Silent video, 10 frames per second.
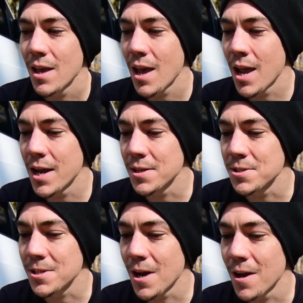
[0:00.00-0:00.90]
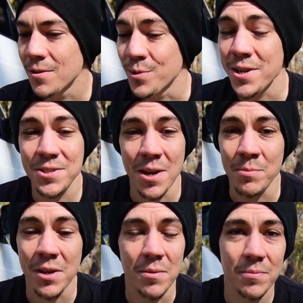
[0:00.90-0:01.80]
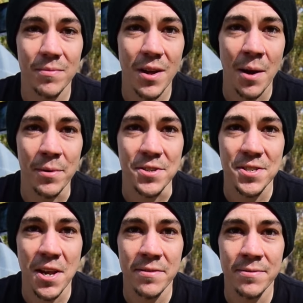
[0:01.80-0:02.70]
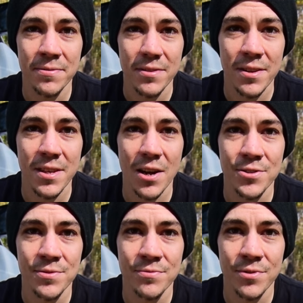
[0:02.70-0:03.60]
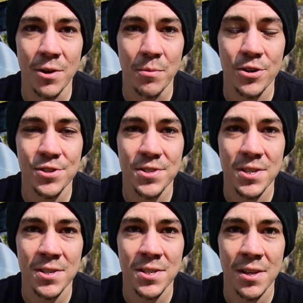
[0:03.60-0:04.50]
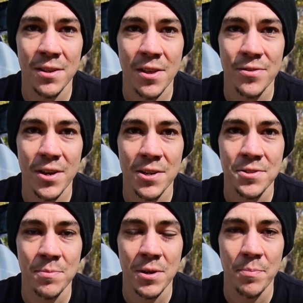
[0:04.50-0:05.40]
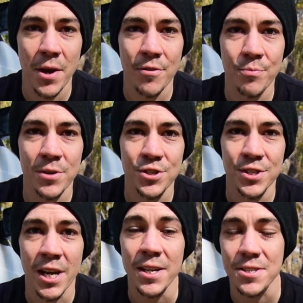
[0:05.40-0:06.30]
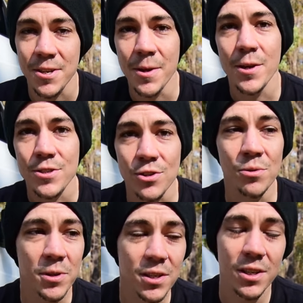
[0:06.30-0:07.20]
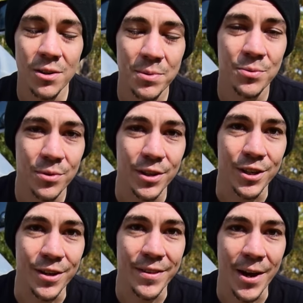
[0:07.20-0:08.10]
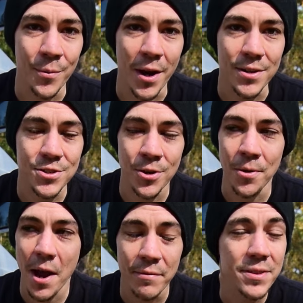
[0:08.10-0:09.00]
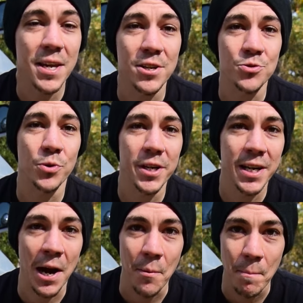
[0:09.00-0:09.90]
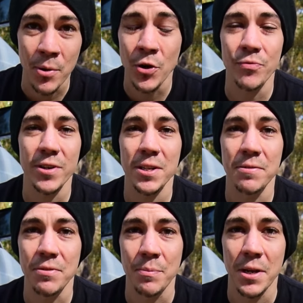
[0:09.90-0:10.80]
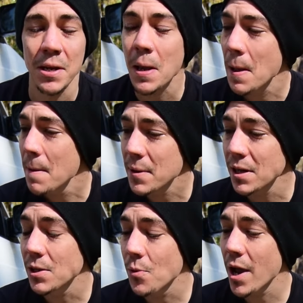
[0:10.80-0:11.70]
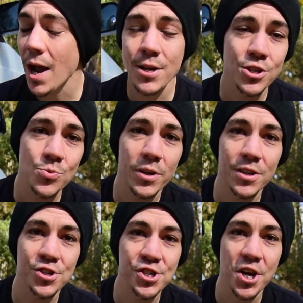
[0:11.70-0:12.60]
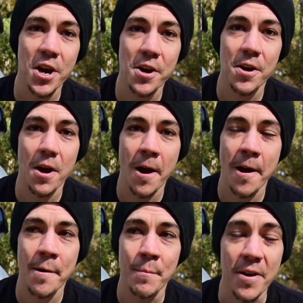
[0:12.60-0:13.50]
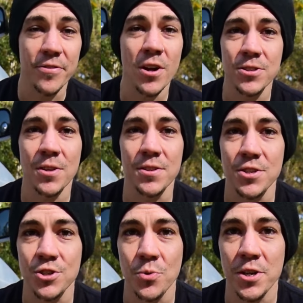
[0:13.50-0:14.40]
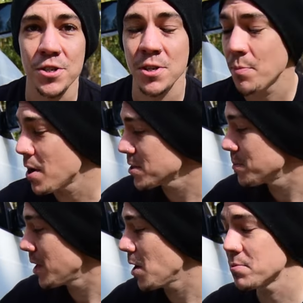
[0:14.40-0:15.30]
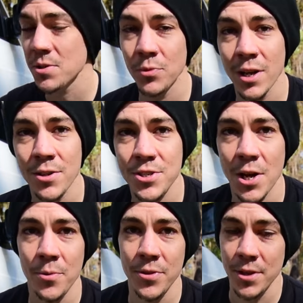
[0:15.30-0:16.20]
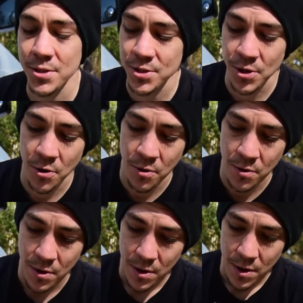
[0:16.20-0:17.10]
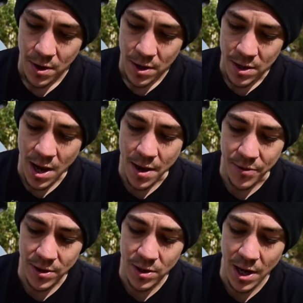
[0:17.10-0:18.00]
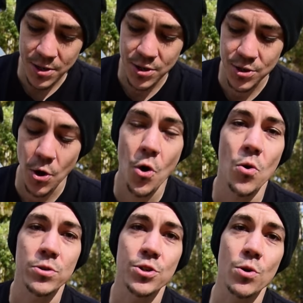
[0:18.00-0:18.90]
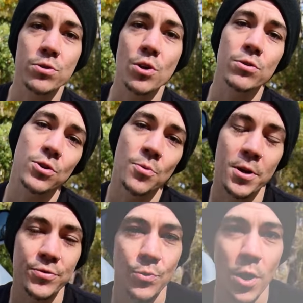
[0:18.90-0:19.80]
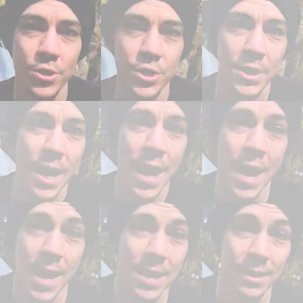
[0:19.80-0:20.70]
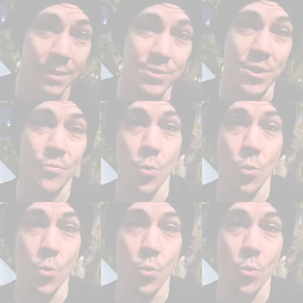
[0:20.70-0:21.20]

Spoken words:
And the rest, I'm gonna save $1,000 for emergencies, and the other $1,000 I'm gonna pay off a bunch of debts. So it'll be really good that way. So everything is working out perfectly for me. But anyway, I just wanted to share my thoughts on the situation to possibly help someone else out with this. So yeah, thank you guys so much for watching, and love yourself.